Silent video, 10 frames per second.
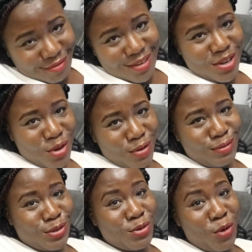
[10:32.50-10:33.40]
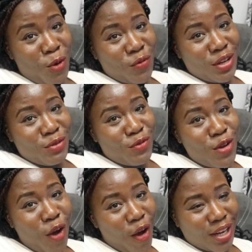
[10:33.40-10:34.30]
you know, took over the
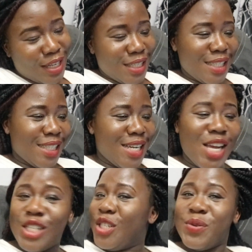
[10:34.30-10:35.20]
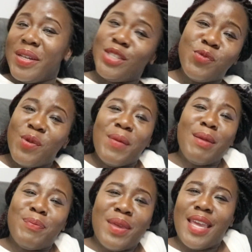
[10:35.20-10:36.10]
vlog because she wants to be
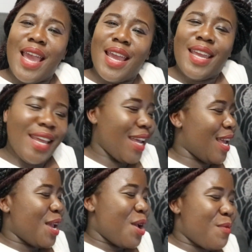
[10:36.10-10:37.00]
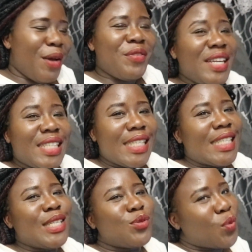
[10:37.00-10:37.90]
my PA. But I think she
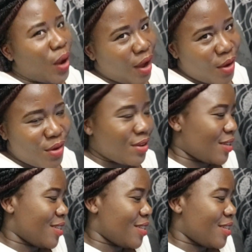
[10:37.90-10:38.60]
did well.